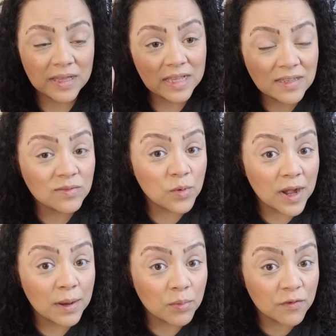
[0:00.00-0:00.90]
is what
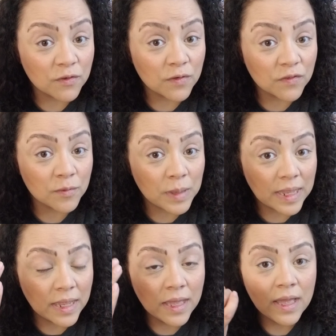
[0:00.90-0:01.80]
I prefer for
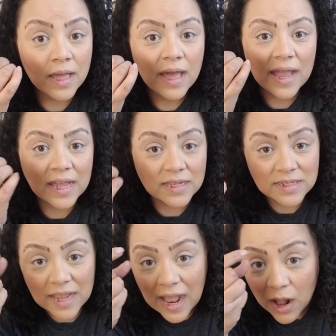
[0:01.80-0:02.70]
me.
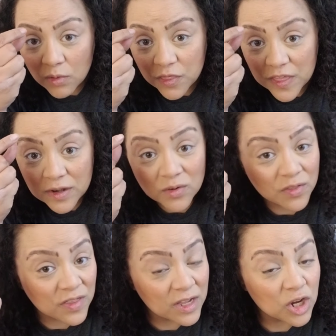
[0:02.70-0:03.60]
And how thin or
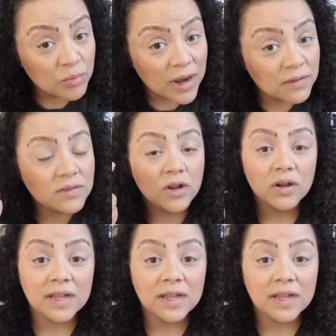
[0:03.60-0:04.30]
thick your brows are,